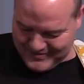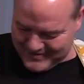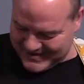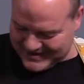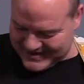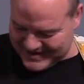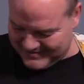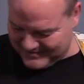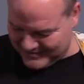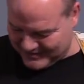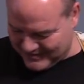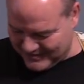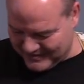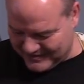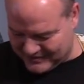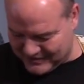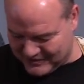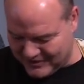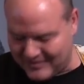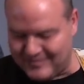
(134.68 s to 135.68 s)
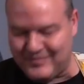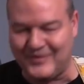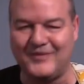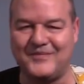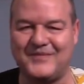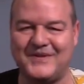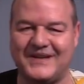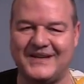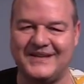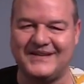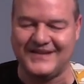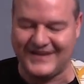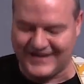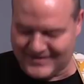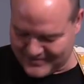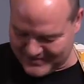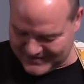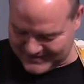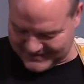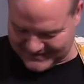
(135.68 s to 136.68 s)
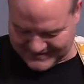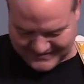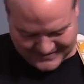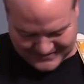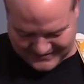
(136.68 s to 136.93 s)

we come to the top of the guitar with this